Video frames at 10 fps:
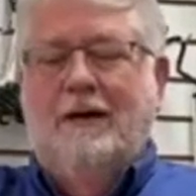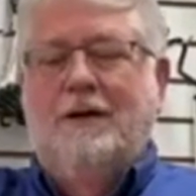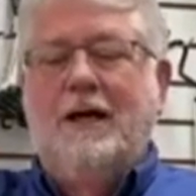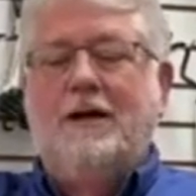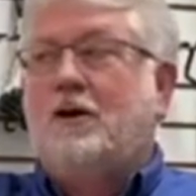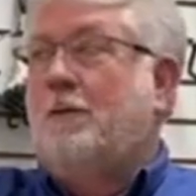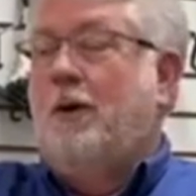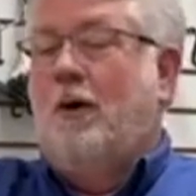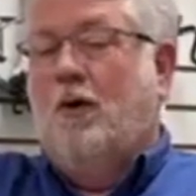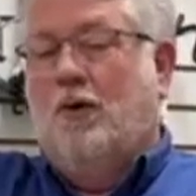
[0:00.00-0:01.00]
And then your
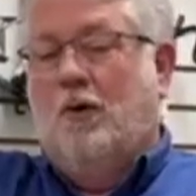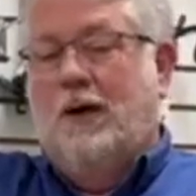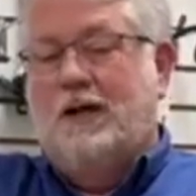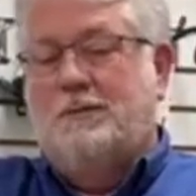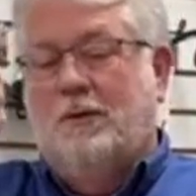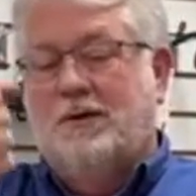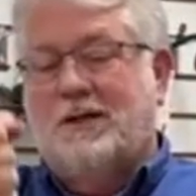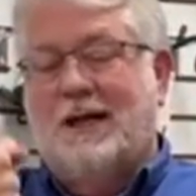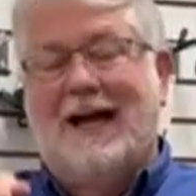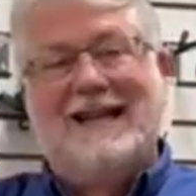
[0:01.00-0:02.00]
pole, 1-inch pole,
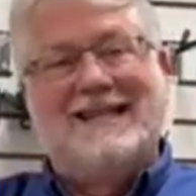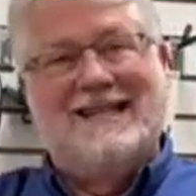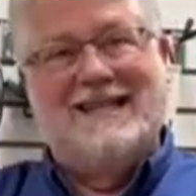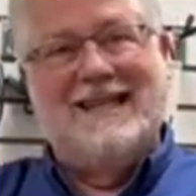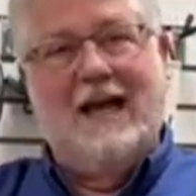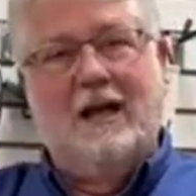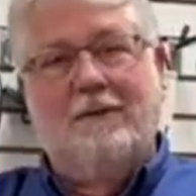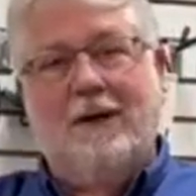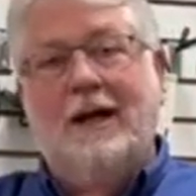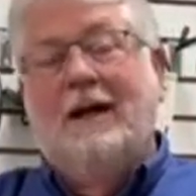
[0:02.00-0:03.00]
slides inside
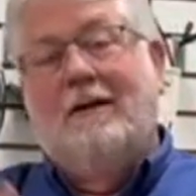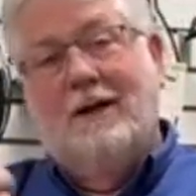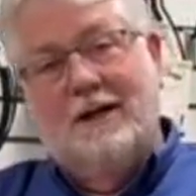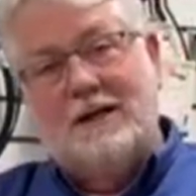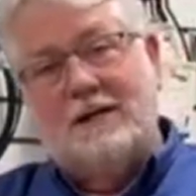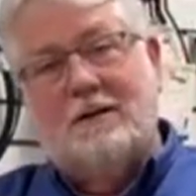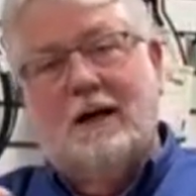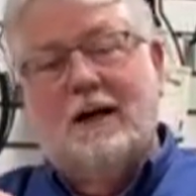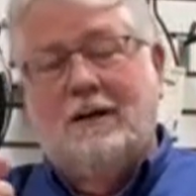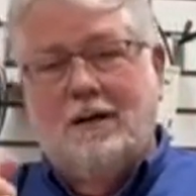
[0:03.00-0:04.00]
of it. Now, this is
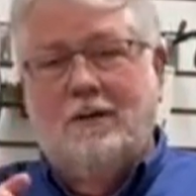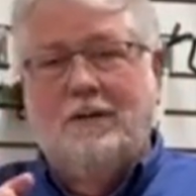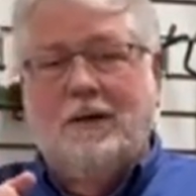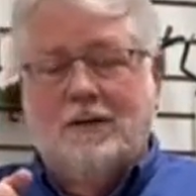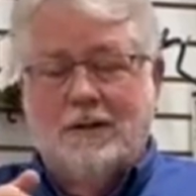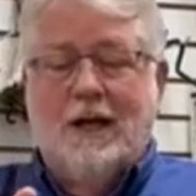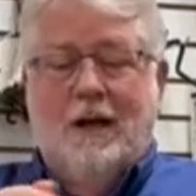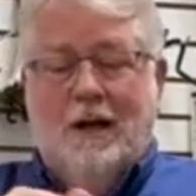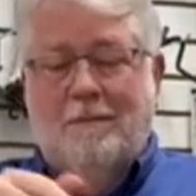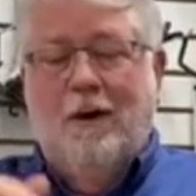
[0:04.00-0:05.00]
great, too, because
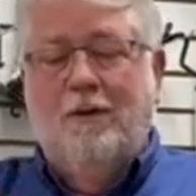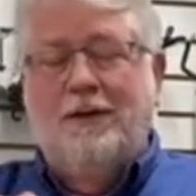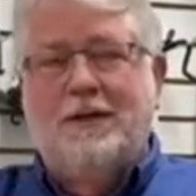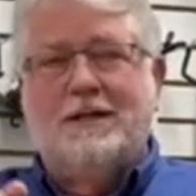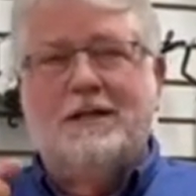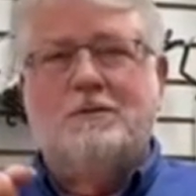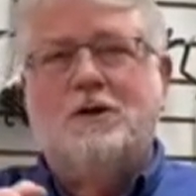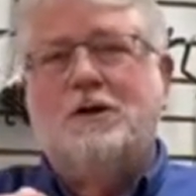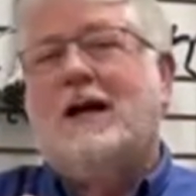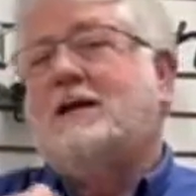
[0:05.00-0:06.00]
in both of these
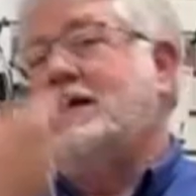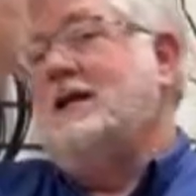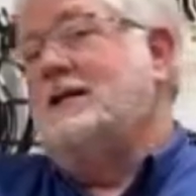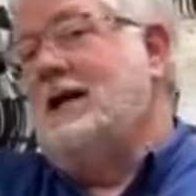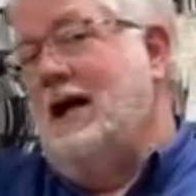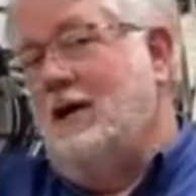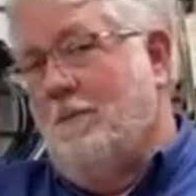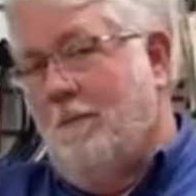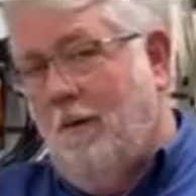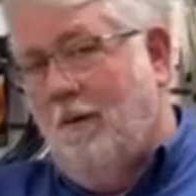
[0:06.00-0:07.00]
systems, you actually can take
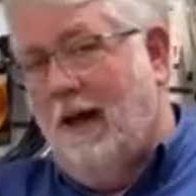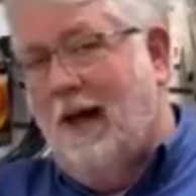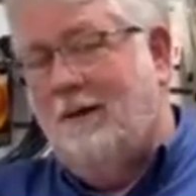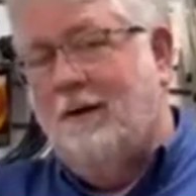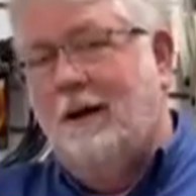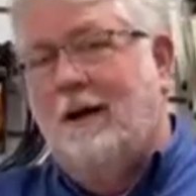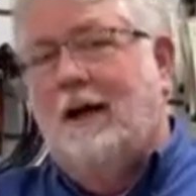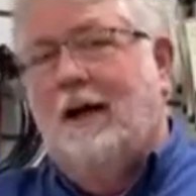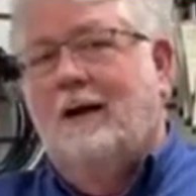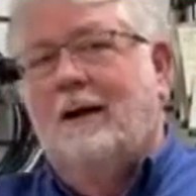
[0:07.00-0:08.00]
your pole out
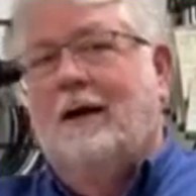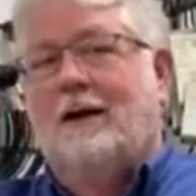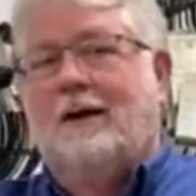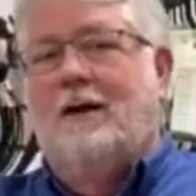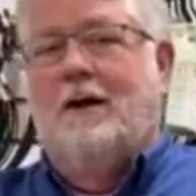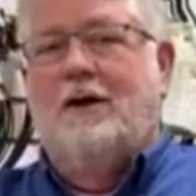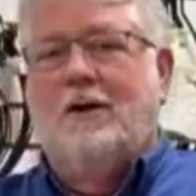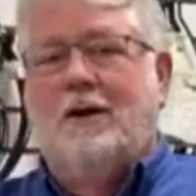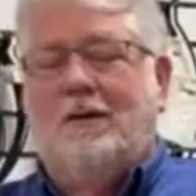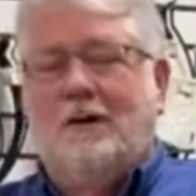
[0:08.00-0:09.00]
and you,
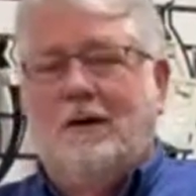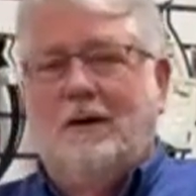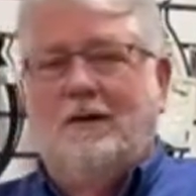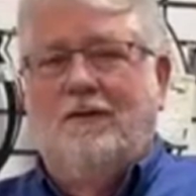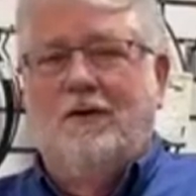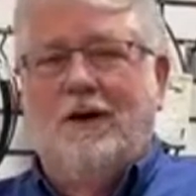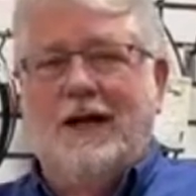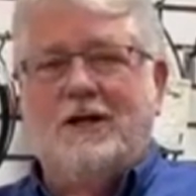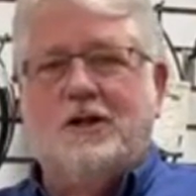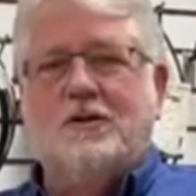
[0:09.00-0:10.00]
if you
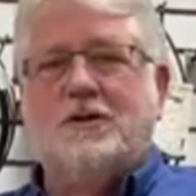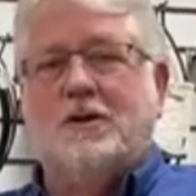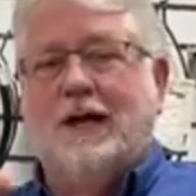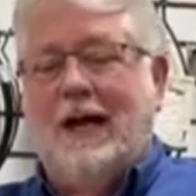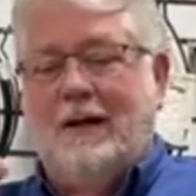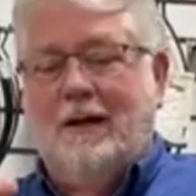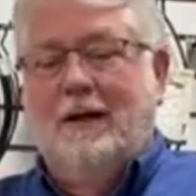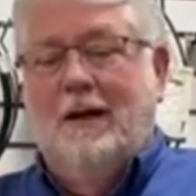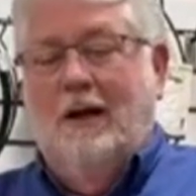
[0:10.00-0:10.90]
need to, so that